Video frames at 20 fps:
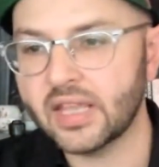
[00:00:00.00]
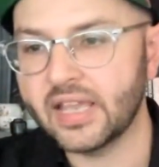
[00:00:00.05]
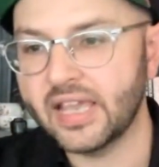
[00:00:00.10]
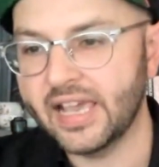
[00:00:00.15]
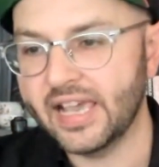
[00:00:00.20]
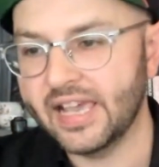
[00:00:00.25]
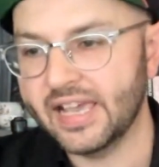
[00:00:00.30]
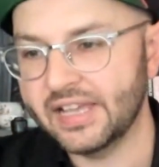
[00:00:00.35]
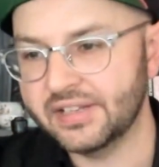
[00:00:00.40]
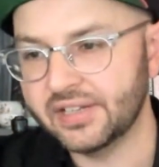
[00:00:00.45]

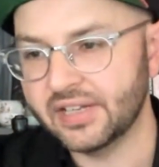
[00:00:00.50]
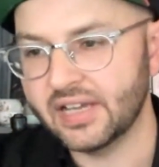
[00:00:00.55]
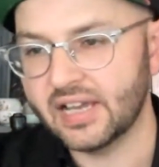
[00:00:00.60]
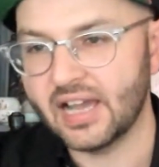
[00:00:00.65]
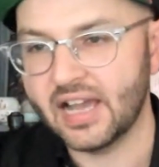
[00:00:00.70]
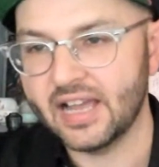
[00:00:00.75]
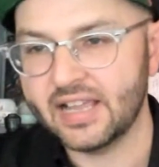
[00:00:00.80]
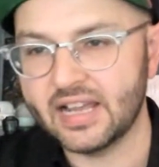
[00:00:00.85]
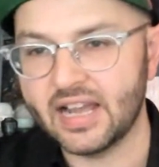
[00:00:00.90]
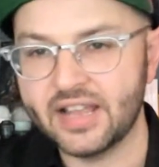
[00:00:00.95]
And
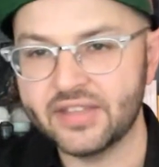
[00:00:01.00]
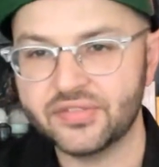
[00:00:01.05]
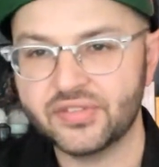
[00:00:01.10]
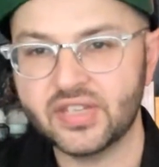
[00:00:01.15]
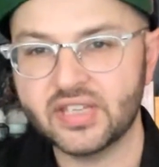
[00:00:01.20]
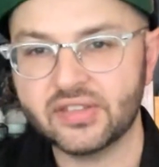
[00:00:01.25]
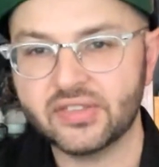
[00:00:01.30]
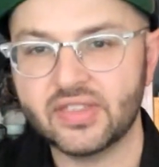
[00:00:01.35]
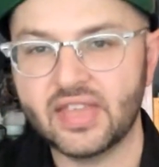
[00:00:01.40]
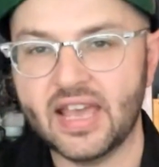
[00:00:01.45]
I
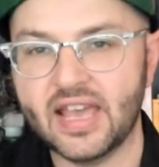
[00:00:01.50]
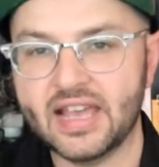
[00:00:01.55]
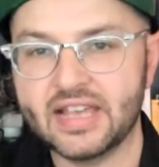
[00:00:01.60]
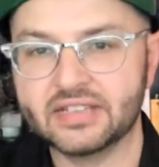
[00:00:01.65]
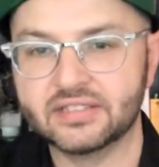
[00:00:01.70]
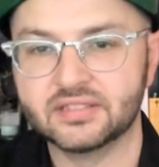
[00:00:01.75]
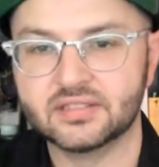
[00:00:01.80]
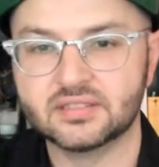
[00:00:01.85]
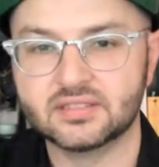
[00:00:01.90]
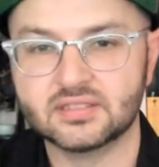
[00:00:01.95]
think
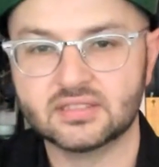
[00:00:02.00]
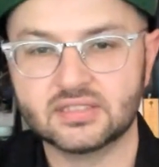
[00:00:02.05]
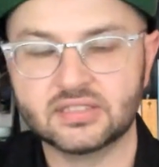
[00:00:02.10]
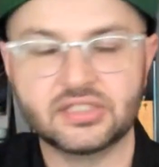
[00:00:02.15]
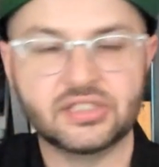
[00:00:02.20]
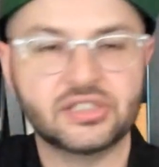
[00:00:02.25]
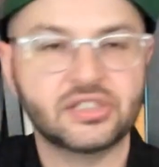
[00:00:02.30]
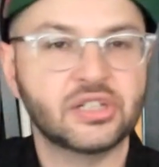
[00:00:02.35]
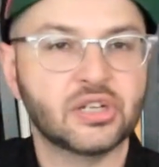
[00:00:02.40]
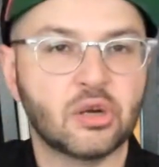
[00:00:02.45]
that,
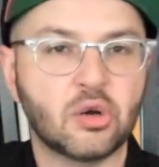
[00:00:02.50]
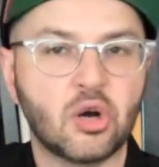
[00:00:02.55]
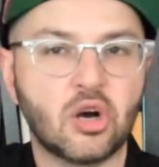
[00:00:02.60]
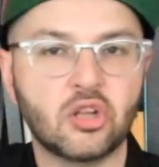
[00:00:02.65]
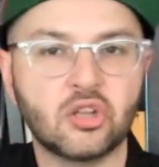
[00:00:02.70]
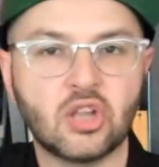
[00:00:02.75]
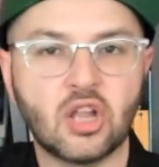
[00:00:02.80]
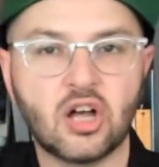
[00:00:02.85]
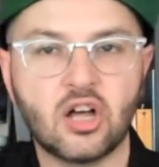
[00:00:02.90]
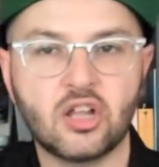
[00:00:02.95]
you know,
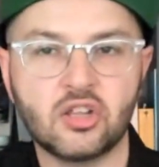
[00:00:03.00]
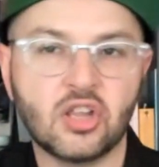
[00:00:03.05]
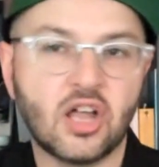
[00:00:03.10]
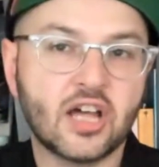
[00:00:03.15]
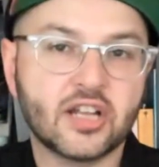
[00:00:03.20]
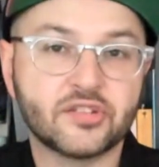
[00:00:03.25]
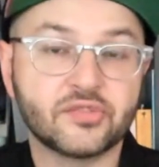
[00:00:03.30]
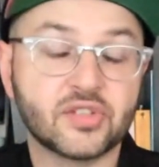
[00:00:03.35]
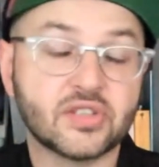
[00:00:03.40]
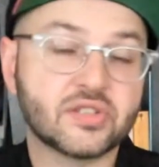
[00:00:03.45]
a
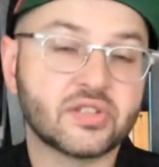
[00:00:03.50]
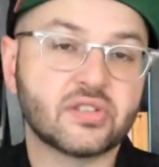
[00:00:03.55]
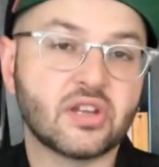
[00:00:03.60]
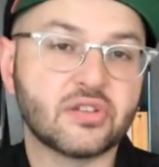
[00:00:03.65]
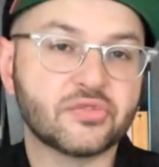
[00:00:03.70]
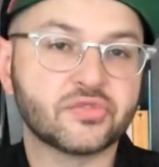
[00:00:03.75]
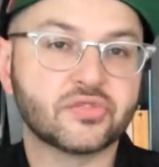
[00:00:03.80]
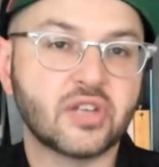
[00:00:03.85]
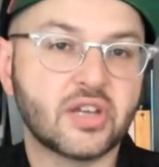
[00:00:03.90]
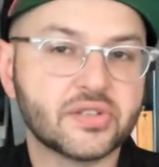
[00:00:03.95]
lot of this
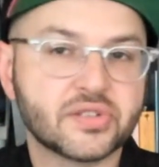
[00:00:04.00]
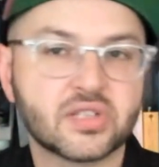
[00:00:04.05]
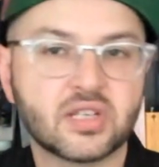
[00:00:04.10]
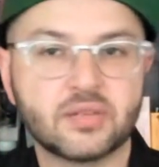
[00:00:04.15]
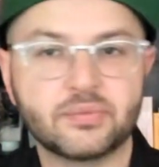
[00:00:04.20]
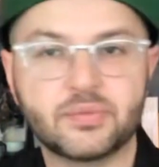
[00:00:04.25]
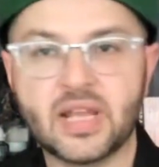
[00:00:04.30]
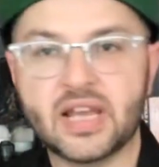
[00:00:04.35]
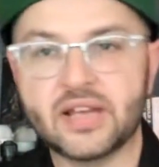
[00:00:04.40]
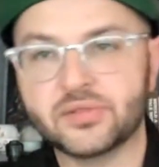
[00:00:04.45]
stuff does
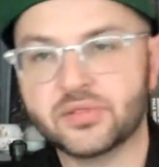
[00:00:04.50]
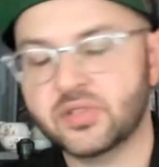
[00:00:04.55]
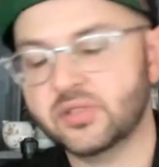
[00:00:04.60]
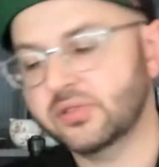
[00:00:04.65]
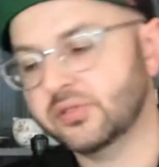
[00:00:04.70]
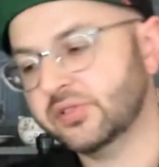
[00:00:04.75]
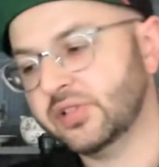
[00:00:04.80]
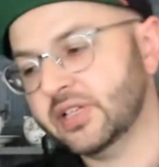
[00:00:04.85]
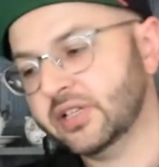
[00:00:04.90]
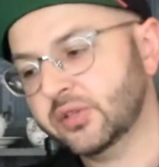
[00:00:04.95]
come down
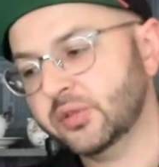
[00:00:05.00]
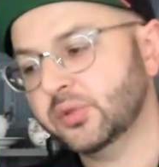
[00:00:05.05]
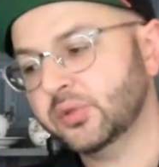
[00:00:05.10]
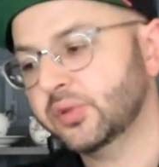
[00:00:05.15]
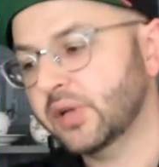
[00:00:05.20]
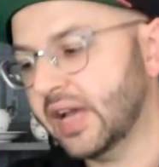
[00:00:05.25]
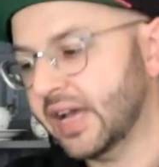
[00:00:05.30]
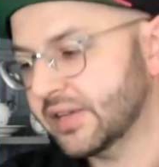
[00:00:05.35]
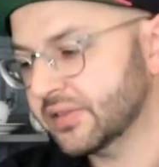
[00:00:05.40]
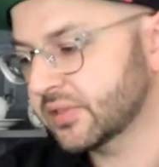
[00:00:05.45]
to like who
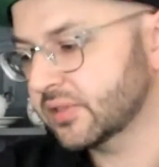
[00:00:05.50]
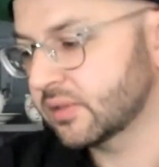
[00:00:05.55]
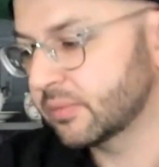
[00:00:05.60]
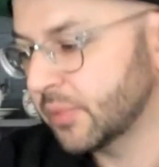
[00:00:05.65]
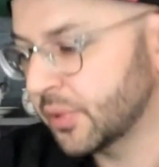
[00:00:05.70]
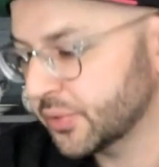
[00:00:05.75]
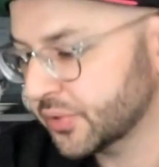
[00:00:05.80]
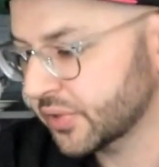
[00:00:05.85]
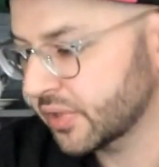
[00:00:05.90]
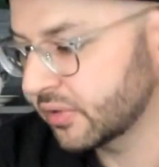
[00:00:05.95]
has the
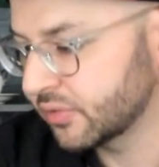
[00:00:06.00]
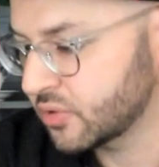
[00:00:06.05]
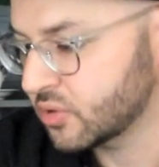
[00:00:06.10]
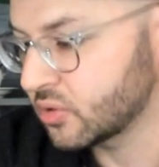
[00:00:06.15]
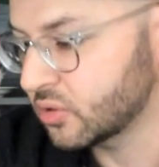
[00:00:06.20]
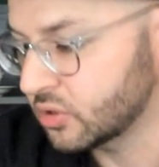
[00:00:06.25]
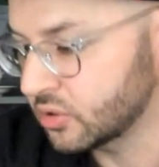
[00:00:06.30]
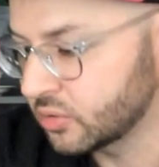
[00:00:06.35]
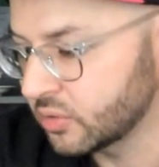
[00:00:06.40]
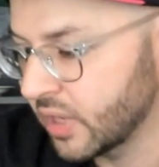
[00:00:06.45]
most
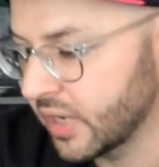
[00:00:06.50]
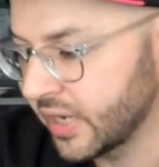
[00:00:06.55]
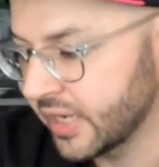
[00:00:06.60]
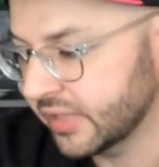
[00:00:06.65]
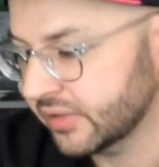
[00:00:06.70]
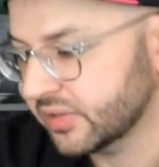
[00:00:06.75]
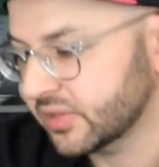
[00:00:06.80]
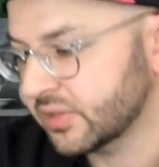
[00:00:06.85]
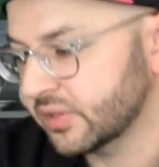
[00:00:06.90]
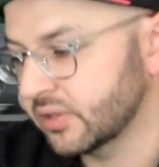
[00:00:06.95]
control,
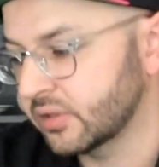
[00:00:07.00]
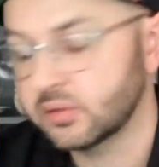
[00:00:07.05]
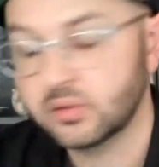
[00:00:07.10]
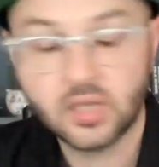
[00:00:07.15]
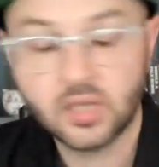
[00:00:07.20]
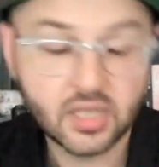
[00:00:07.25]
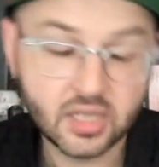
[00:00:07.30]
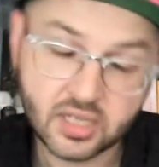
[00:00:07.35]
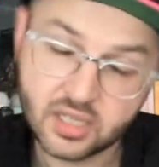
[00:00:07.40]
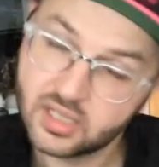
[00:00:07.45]
right? So
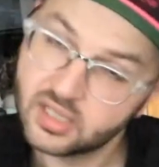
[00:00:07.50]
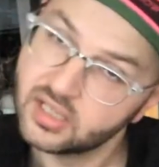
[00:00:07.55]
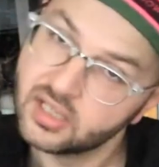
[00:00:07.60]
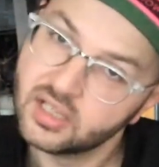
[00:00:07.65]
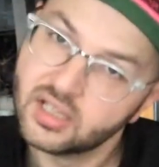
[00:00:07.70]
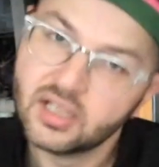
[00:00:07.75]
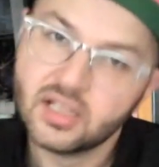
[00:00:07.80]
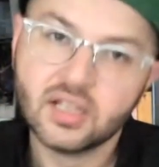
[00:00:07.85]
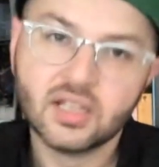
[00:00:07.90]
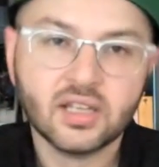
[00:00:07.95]

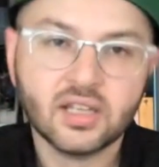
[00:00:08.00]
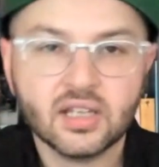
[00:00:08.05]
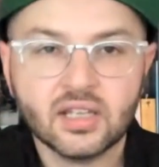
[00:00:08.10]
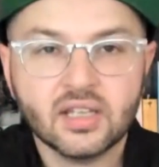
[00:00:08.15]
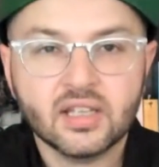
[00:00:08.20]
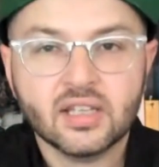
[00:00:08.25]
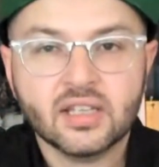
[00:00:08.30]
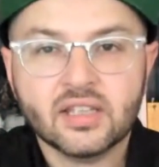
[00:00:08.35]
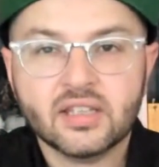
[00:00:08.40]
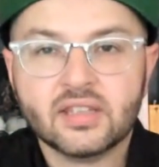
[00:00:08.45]

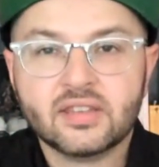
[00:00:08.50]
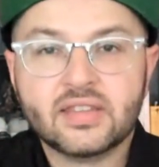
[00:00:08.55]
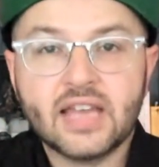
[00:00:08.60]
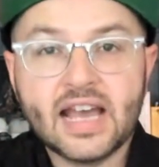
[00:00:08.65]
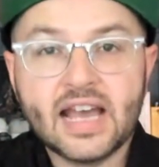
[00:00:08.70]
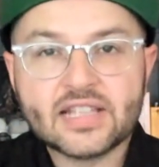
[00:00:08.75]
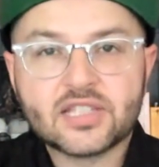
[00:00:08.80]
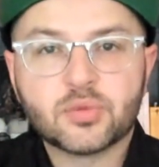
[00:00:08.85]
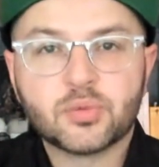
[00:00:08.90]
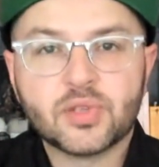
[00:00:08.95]

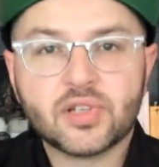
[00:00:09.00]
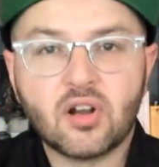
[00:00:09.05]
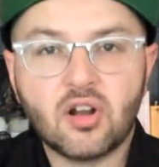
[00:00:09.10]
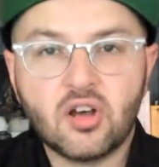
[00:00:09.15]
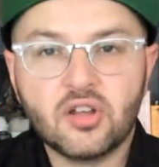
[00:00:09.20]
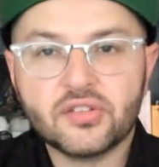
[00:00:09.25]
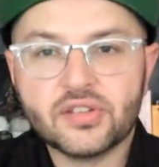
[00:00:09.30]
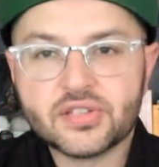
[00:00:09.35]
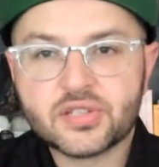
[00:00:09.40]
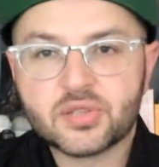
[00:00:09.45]
that's what
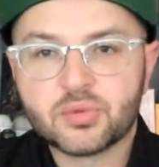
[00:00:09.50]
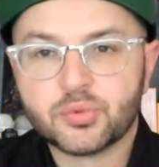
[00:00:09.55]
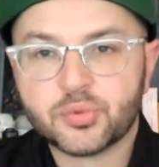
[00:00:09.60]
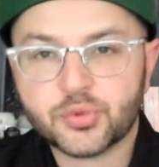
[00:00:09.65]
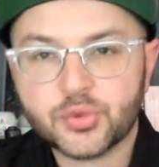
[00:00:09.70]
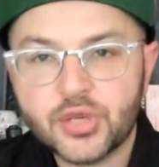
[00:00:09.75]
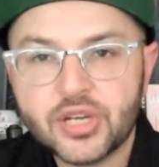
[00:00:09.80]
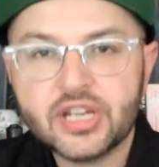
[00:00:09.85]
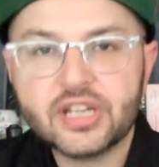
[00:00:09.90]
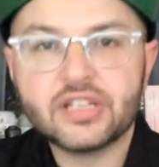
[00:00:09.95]
all this
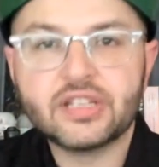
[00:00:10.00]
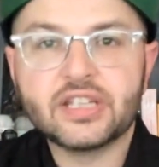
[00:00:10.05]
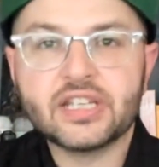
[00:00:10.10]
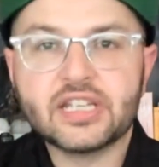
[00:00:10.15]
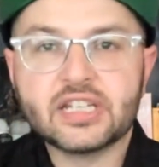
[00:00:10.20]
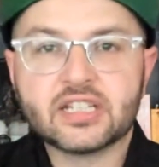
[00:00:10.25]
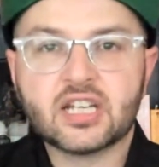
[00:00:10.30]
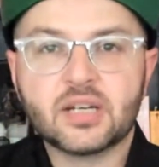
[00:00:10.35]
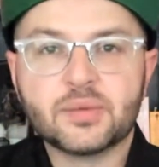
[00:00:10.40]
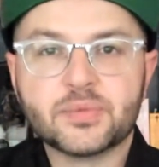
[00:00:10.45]

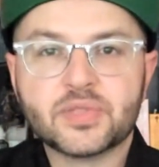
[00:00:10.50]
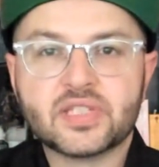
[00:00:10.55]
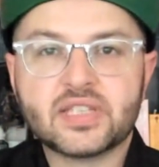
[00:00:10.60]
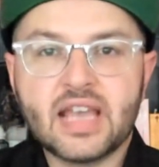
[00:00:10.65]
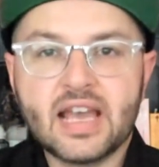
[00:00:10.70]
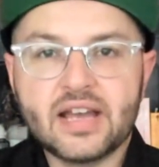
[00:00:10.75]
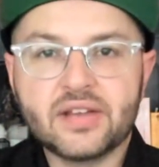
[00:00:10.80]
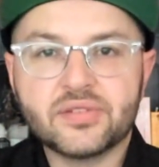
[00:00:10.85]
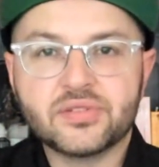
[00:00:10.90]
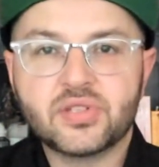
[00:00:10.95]
really comes
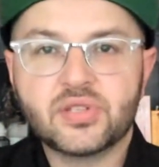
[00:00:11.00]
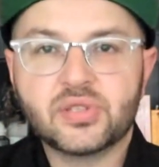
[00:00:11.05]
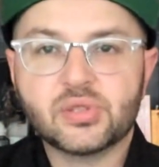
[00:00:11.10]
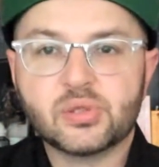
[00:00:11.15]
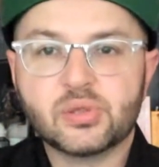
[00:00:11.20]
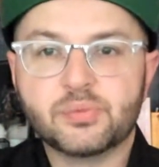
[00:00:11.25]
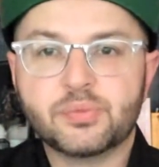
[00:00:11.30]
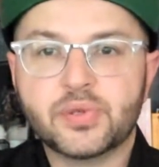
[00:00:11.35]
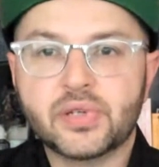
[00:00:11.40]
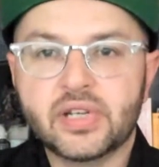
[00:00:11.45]
down
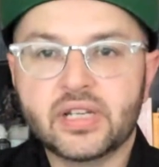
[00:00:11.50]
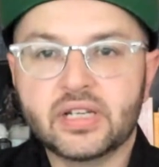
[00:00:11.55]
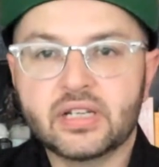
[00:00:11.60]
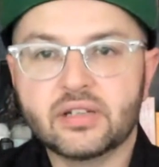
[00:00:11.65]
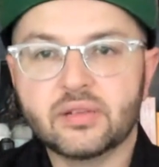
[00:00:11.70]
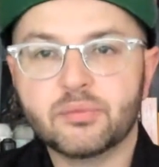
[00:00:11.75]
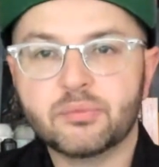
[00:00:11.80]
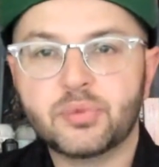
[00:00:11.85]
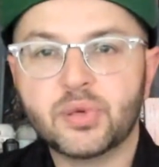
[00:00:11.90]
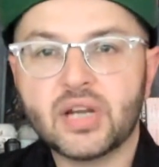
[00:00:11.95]
to. But
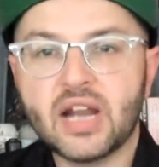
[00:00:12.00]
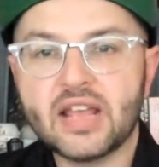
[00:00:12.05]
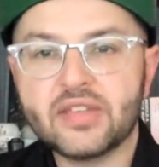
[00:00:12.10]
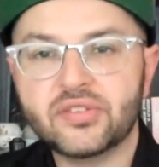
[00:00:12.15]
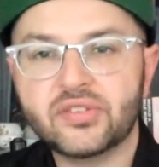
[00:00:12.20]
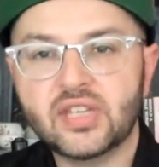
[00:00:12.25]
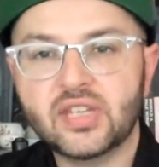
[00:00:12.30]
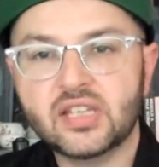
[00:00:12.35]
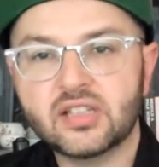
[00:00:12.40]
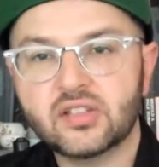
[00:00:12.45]
I
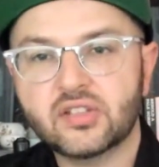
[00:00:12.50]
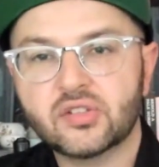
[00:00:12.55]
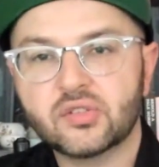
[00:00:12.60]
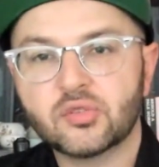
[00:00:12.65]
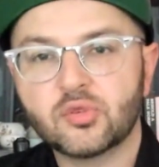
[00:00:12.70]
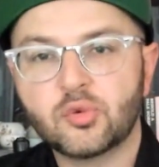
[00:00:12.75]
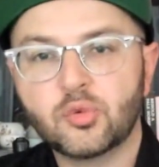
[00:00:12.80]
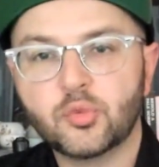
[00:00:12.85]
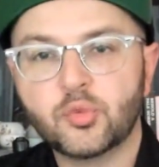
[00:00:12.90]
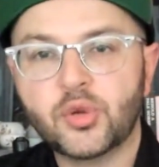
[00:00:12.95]
think
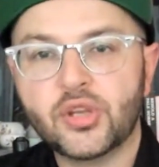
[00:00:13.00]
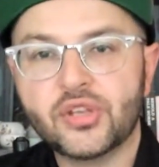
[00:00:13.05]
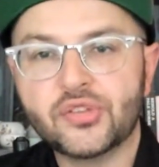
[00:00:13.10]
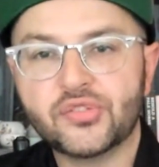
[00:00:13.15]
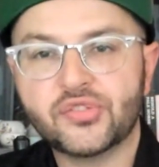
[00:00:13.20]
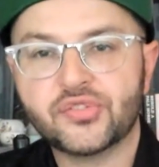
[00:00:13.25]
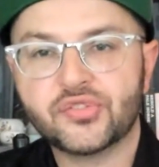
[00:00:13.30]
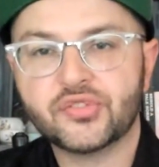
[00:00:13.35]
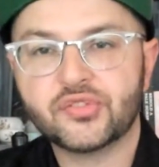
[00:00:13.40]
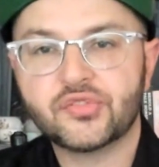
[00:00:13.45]

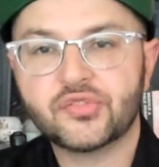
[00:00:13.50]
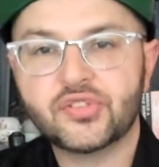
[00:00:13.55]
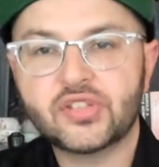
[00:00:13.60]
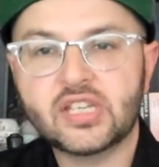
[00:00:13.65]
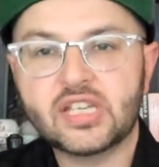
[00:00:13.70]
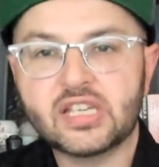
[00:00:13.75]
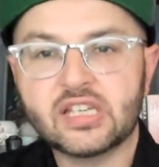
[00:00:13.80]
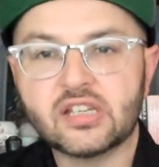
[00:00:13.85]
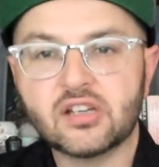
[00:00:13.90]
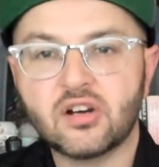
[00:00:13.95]
with
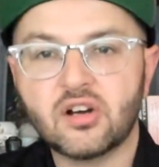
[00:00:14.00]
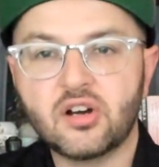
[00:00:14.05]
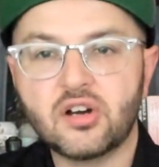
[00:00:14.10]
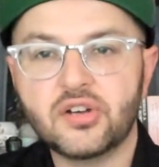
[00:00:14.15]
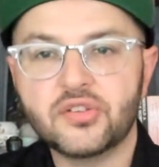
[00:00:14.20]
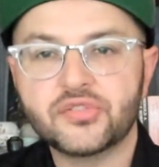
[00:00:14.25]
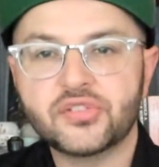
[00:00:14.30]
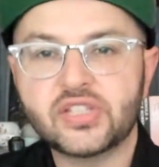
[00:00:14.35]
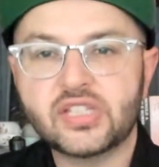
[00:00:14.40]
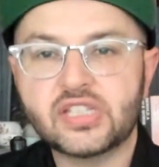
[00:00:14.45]
I'm
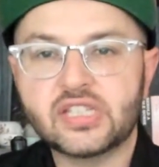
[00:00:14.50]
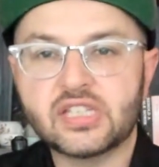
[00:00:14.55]
trying